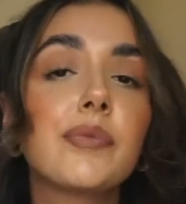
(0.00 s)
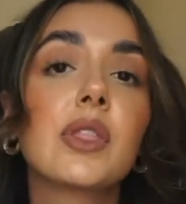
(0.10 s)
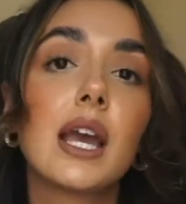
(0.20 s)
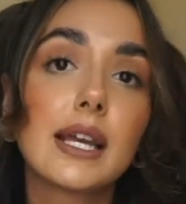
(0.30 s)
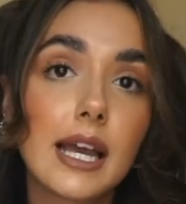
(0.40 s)

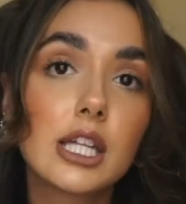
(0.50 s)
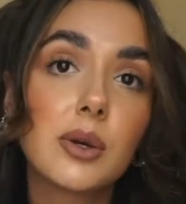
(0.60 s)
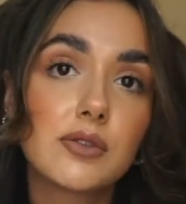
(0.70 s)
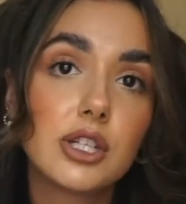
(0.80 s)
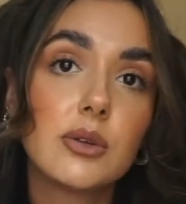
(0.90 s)
Again, you have
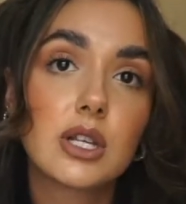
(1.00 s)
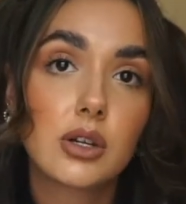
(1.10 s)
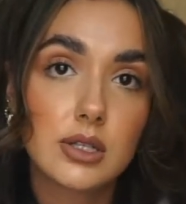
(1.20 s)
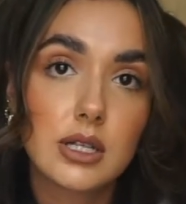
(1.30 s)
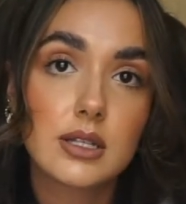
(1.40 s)
to use it
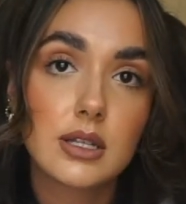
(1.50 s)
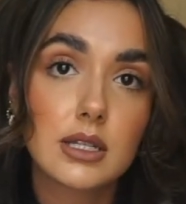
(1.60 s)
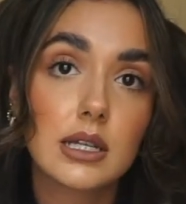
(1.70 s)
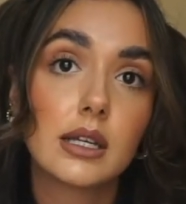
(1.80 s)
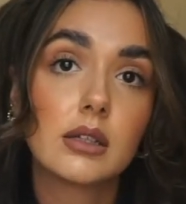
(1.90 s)

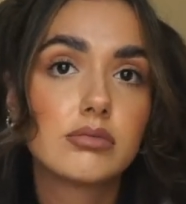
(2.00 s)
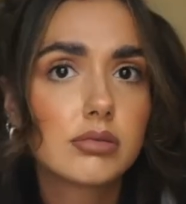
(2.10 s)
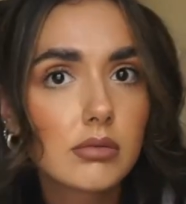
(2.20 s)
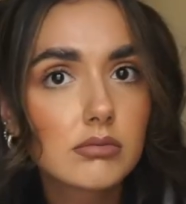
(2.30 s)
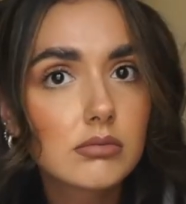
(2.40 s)
consistently.
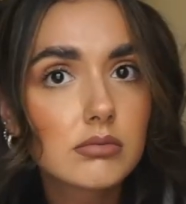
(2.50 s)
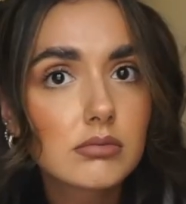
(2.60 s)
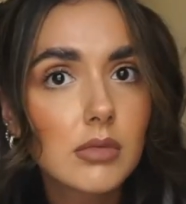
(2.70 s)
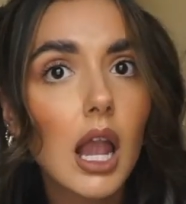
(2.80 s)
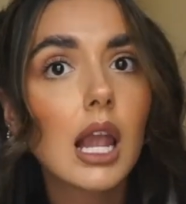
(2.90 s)

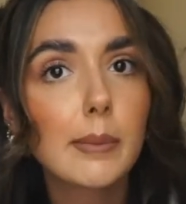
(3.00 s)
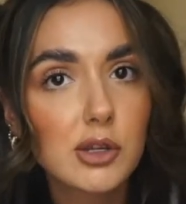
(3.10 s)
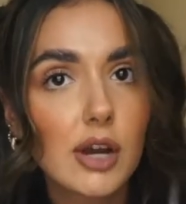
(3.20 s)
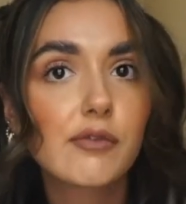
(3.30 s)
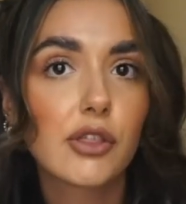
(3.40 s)
Let me
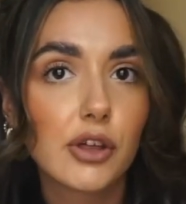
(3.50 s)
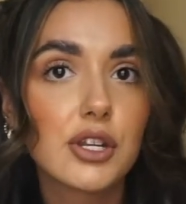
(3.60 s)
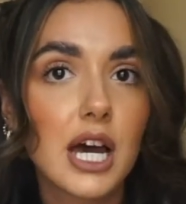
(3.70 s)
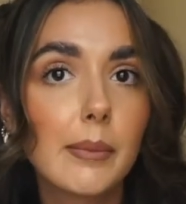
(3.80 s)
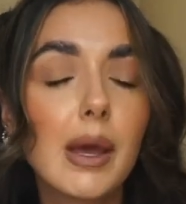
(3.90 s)
try for a third
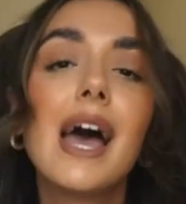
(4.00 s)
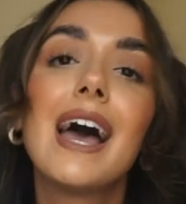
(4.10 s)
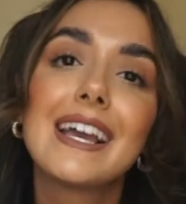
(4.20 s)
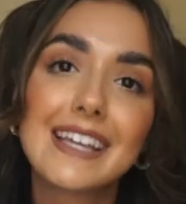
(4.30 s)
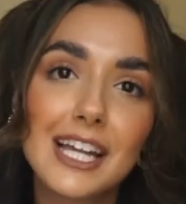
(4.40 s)
time.
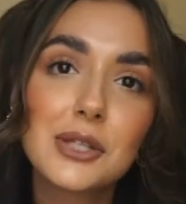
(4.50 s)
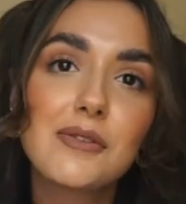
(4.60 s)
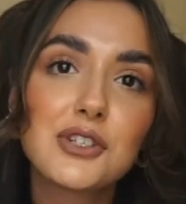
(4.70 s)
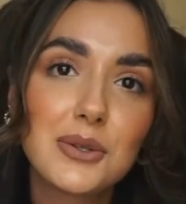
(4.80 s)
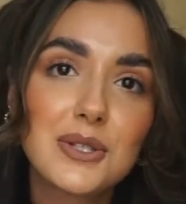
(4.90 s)
Again, you have to
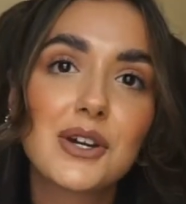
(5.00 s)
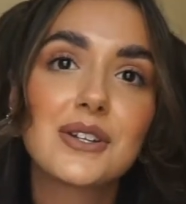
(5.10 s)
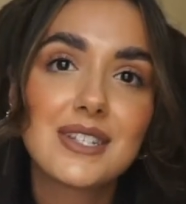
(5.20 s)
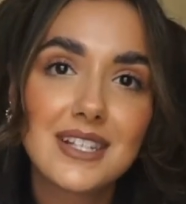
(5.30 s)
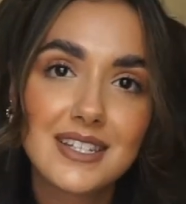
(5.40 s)
use it
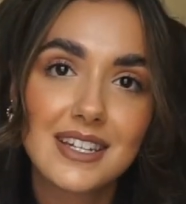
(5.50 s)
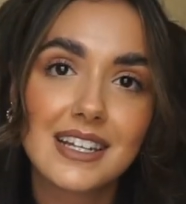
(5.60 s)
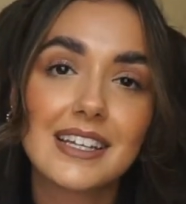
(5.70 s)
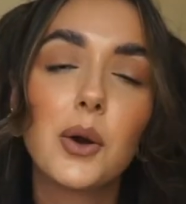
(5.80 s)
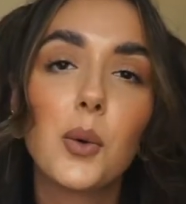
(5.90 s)

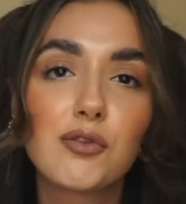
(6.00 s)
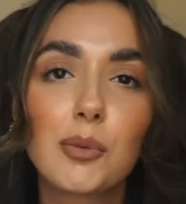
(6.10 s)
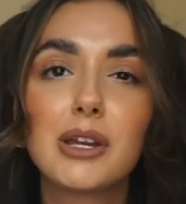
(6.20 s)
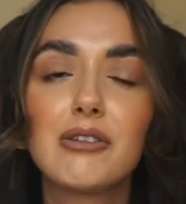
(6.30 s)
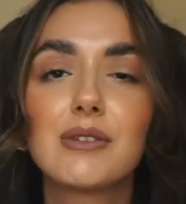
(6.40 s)
consistently over a
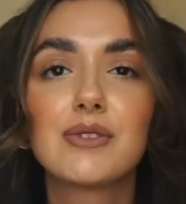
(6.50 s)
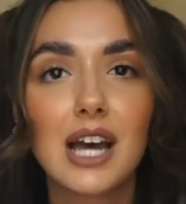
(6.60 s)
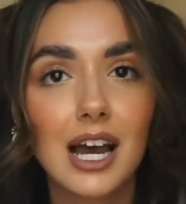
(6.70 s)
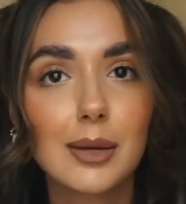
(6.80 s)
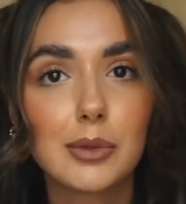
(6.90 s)
period of time.